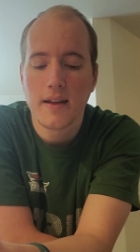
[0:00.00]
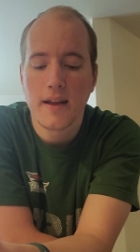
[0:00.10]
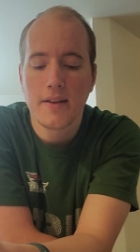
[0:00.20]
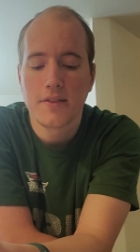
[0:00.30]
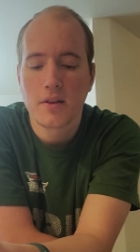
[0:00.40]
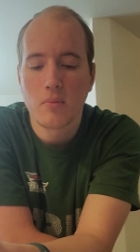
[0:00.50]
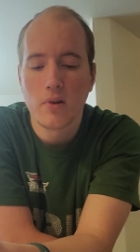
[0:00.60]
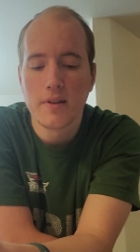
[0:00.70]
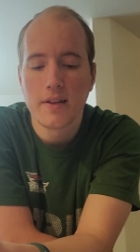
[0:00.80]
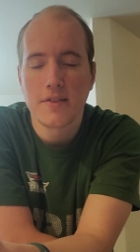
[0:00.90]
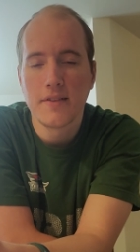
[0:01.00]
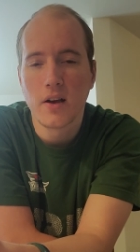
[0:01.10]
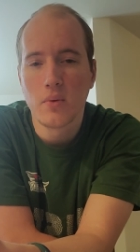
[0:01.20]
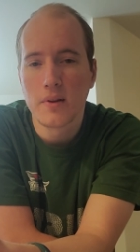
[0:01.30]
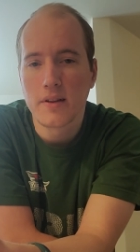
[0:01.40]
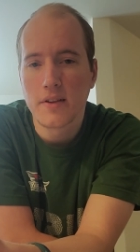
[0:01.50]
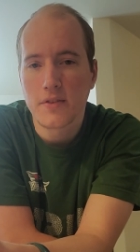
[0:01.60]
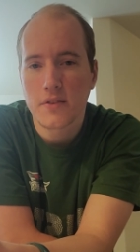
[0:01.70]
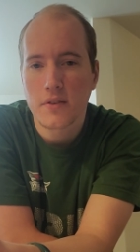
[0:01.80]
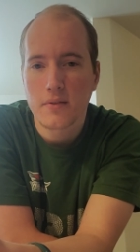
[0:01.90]
As someone that's dealt with
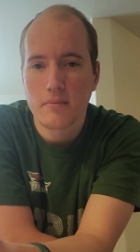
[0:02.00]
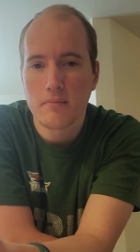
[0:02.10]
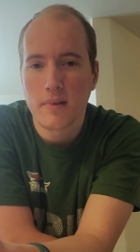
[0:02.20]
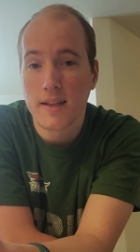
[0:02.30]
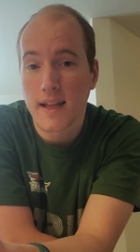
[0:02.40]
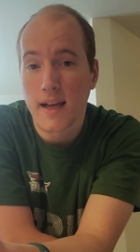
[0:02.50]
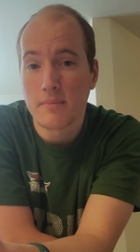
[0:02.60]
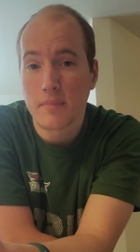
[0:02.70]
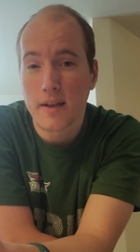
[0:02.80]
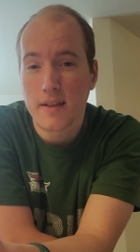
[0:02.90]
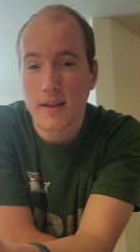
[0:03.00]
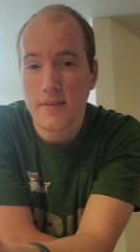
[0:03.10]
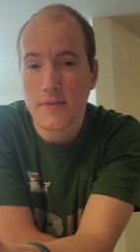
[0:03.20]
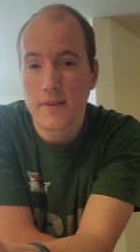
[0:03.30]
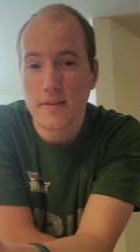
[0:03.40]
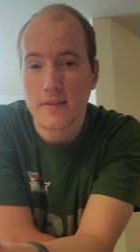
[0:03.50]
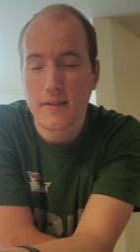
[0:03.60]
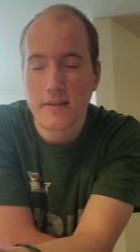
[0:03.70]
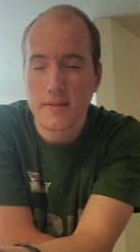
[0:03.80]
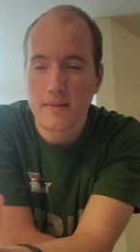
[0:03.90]
this a lot in my life. And
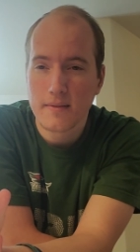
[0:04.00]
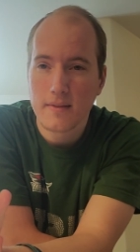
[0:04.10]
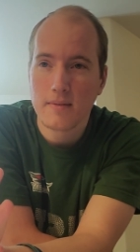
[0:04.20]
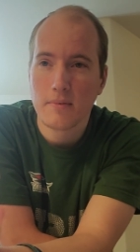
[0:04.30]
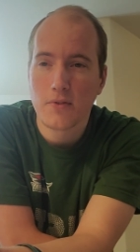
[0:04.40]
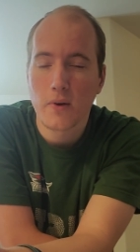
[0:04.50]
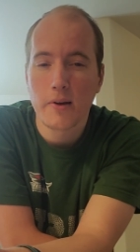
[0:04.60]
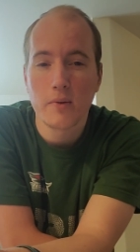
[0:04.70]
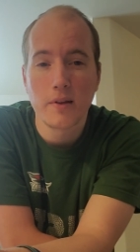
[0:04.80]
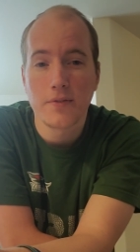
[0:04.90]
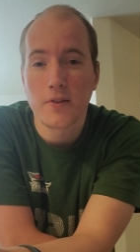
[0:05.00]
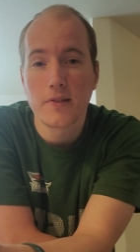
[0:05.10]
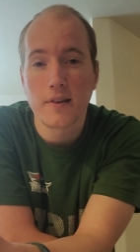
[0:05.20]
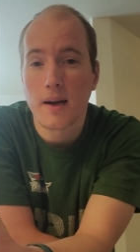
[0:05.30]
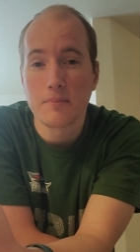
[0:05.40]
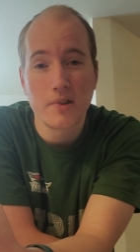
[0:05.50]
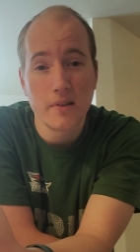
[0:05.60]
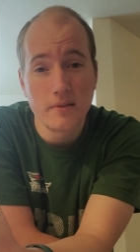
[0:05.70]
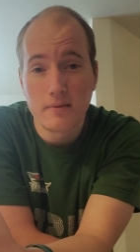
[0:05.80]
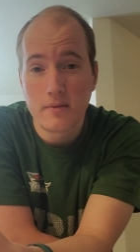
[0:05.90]
before I go any further, I'm
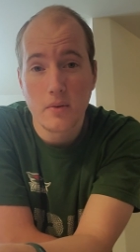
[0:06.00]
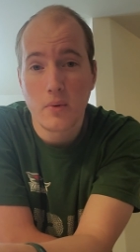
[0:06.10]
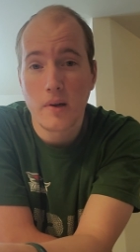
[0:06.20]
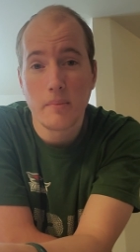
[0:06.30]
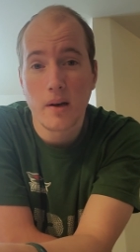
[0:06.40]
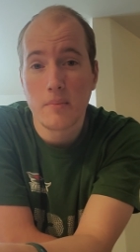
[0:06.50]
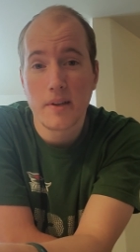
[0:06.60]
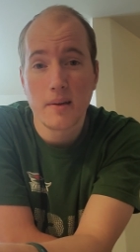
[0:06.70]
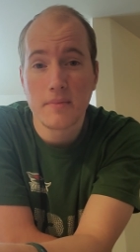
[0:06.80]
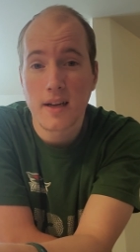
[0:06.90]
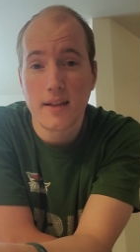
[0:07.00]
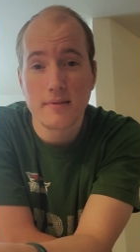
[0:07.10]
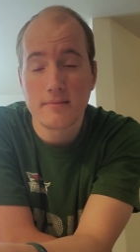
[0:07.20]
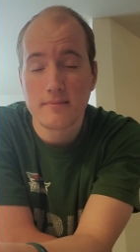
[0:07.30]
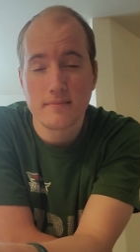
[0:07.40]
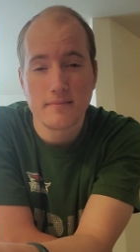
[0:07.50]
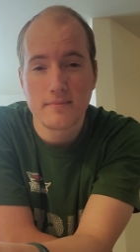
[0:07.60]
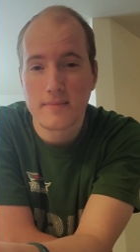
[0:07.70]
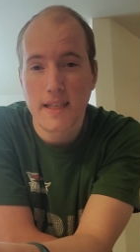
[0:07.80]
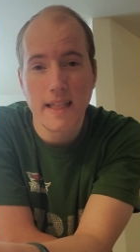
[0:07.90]
good. Don't worry about me. I'm not
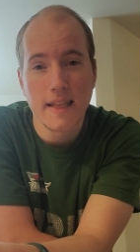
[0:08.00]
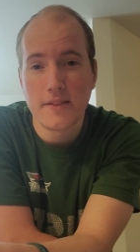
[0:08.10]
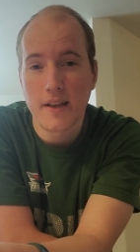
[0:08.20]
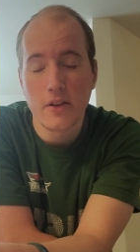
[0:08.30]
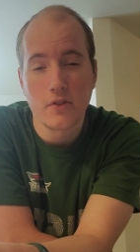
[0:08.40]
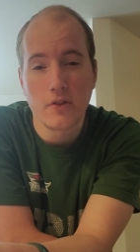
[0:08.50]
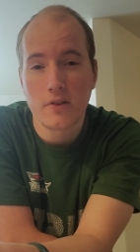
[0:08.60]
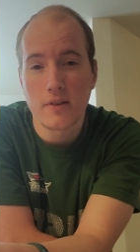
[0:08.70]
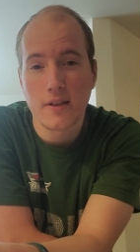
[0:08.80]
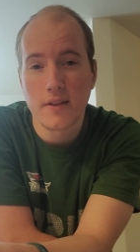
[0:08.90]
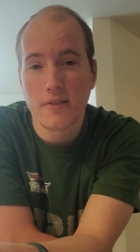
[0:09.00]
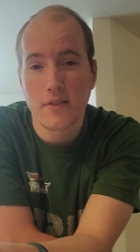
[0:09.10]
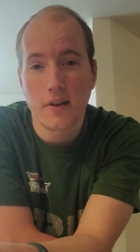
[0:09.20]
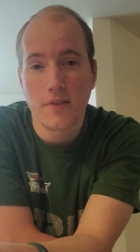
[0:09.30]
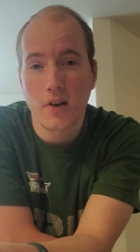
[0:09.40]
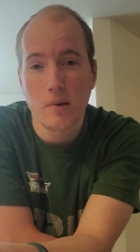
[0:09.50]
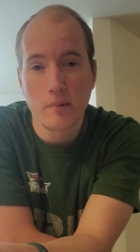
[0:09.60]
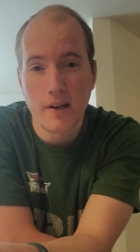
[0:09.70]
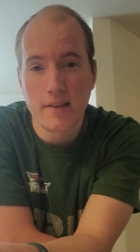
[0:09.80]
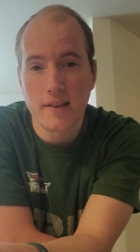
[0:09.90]
in any danger or any self harm
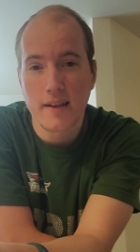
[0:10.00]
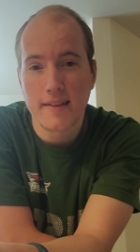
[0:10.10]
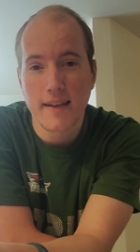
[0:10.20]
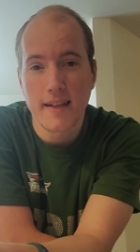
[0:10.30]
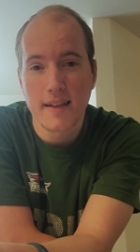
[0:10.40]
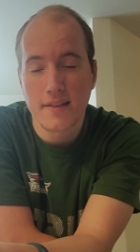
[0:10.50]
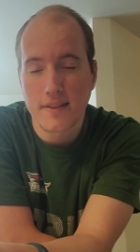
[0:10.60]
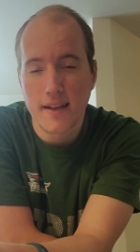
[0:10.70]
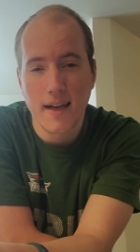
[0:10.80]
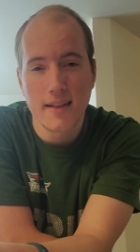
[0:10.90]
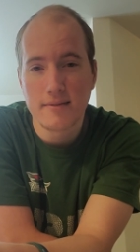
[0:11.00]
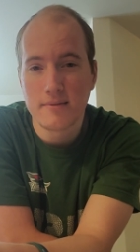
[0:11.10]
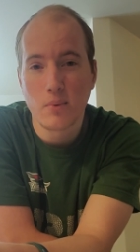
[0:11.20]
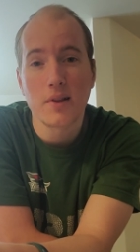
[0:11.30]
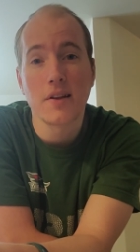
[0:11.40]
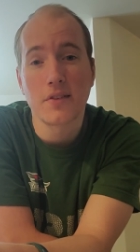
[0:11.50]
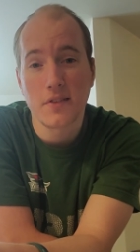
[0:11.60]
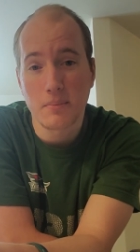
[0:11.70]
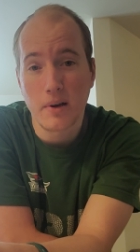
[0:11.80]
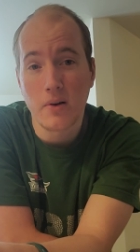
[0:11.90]
or anything like that. That's not what this
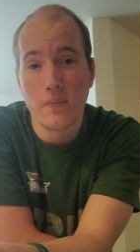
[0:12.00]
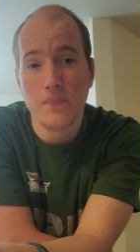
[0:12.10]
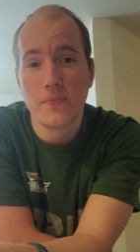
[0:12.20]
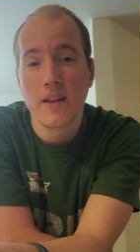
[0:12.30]
is about.